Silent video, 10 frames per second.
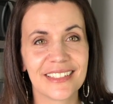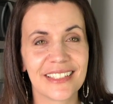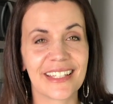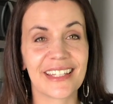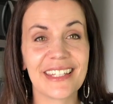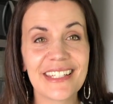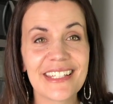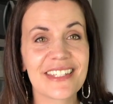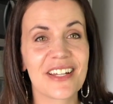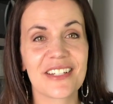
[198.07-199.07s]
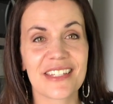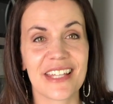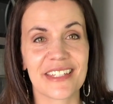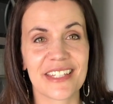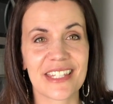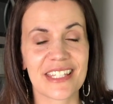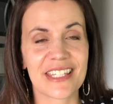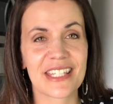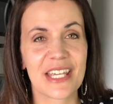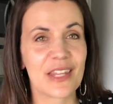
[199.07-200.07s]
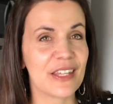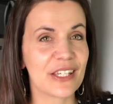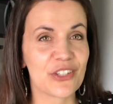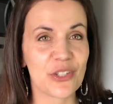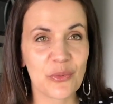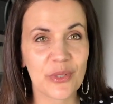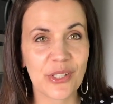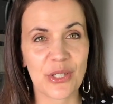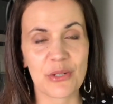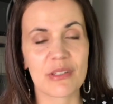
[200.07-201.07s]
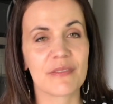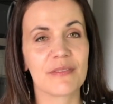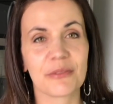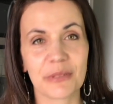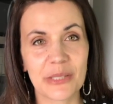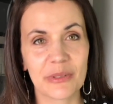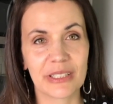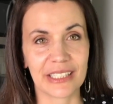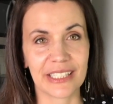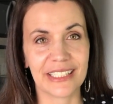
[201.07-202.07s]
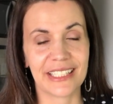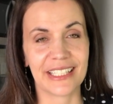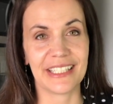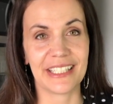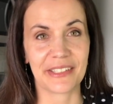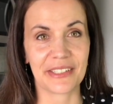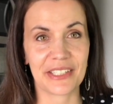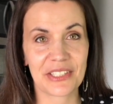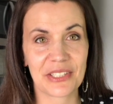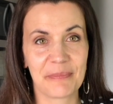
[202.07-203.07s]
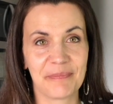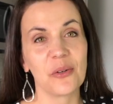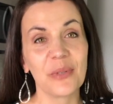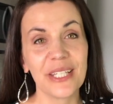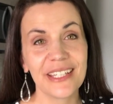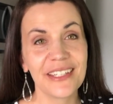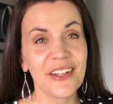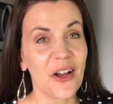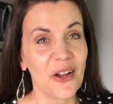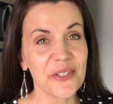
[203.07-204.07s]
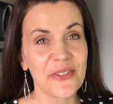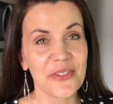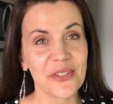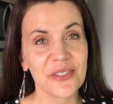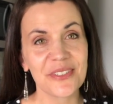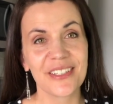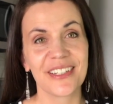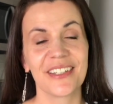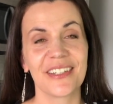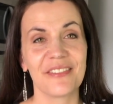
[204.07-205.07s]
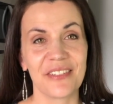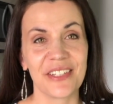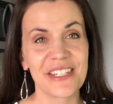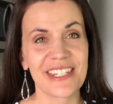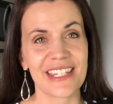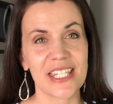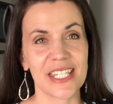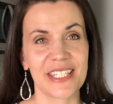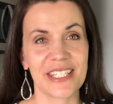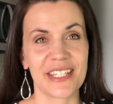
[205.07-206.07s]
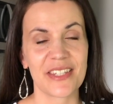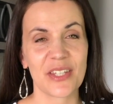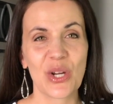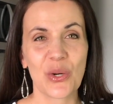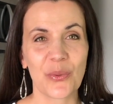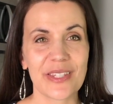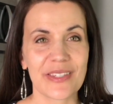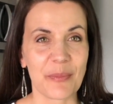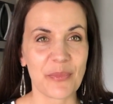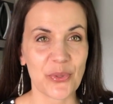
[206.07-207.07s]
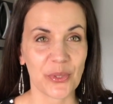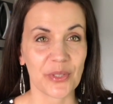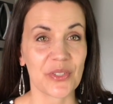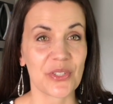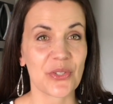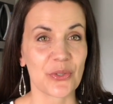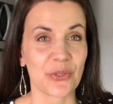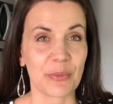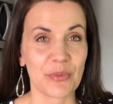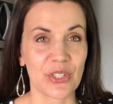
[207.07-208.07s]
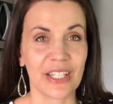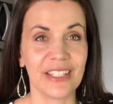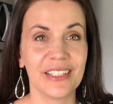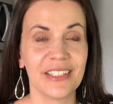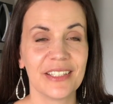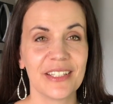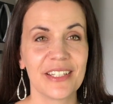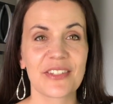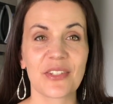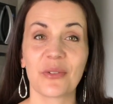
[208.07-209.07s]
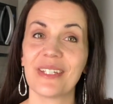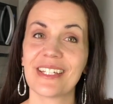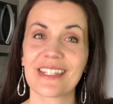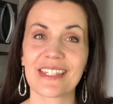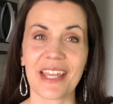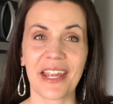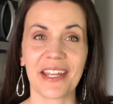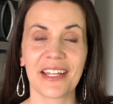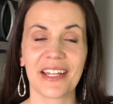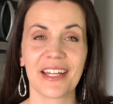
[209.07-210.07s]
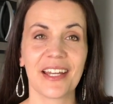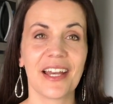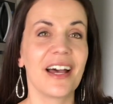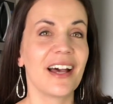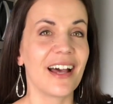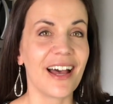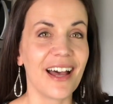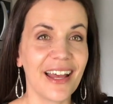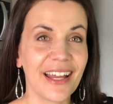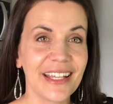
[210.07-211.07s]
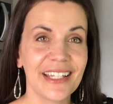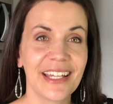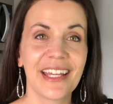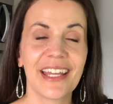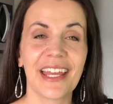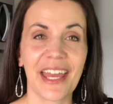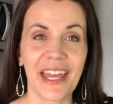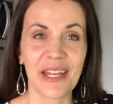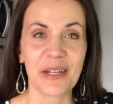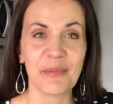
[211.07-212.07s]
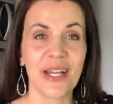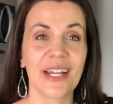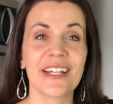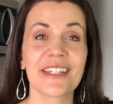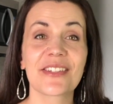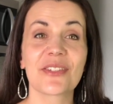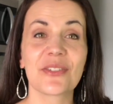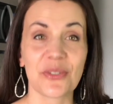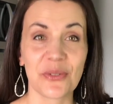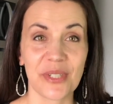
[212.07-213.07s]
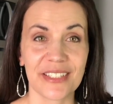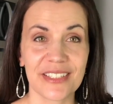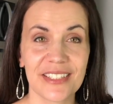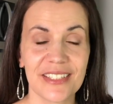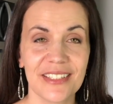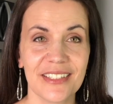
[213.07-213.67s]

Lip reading: These are sentences that you will use frequently in English. We can also finish the sentence with some sort of description. So we can say, I am a student.